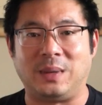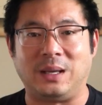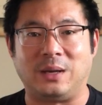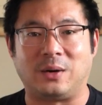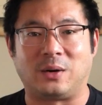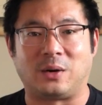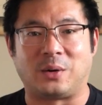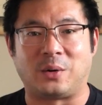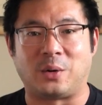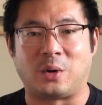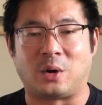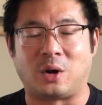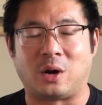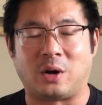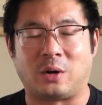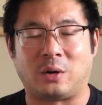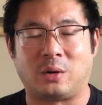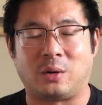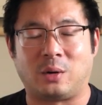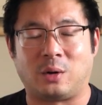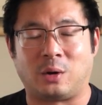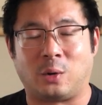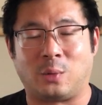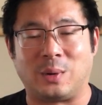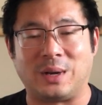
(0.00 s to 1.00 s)
me, or
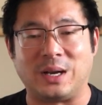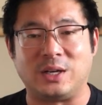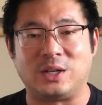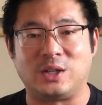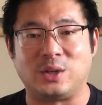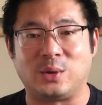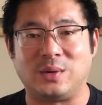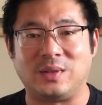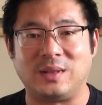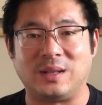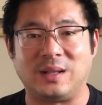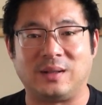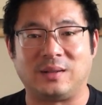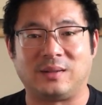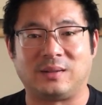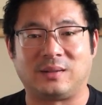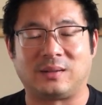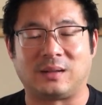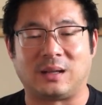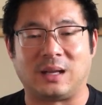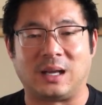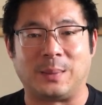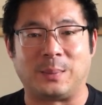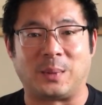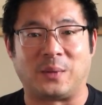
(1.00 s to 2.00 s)
you're already doing
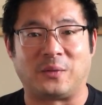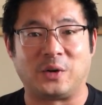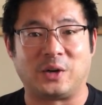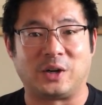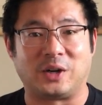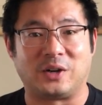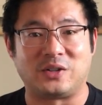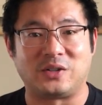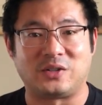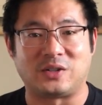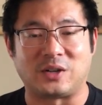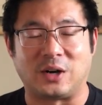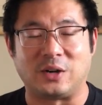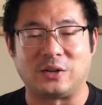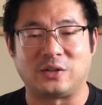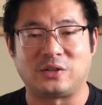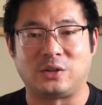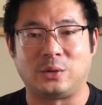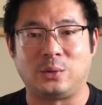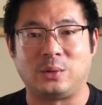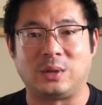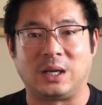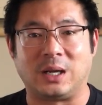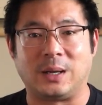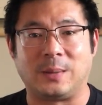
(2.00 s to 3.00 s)
this, if you're gonna start
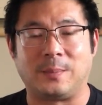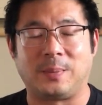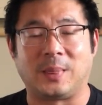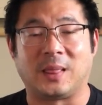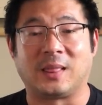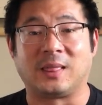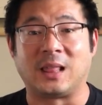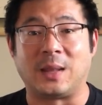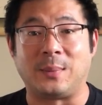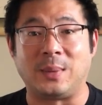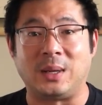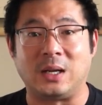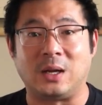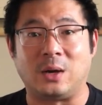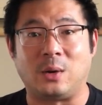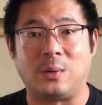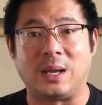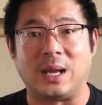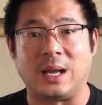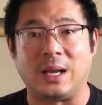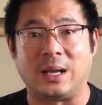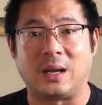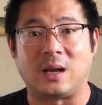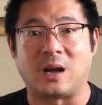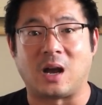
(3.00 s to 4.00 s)
soon, let me know
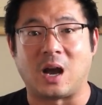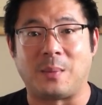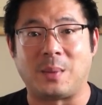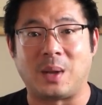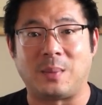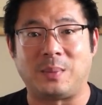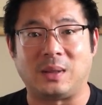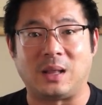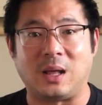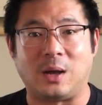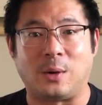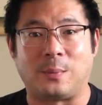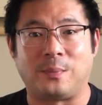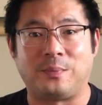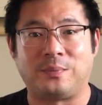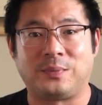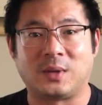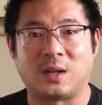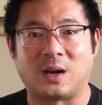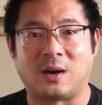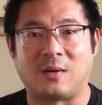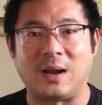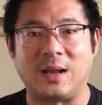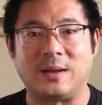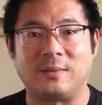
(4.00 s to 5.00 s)
and comment below.
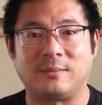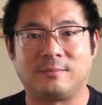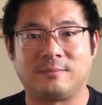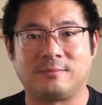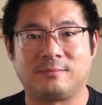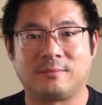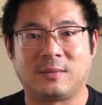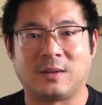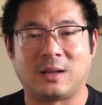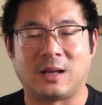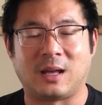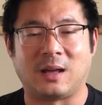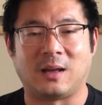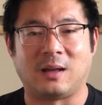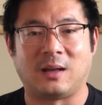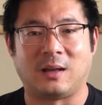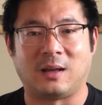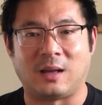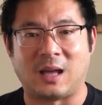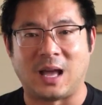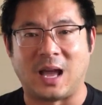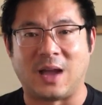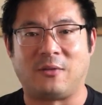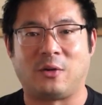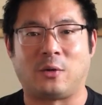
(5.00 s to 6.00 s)
All right,
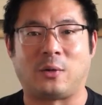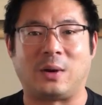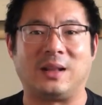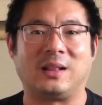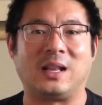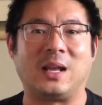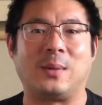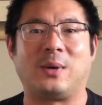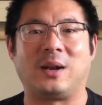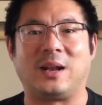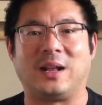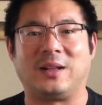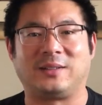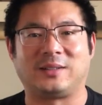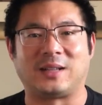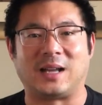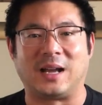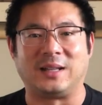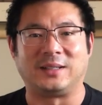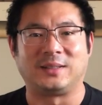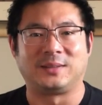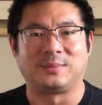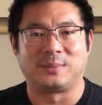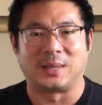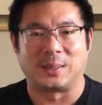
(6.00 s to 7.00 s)
have a great Labor Day,
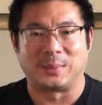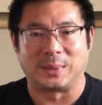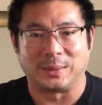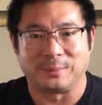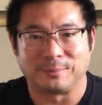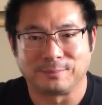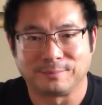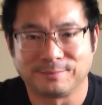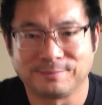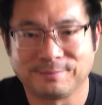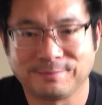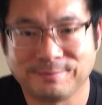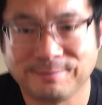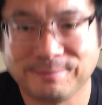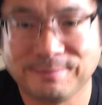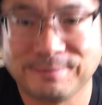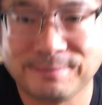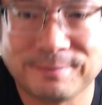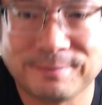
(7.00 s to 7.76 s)
guys. Bye bye.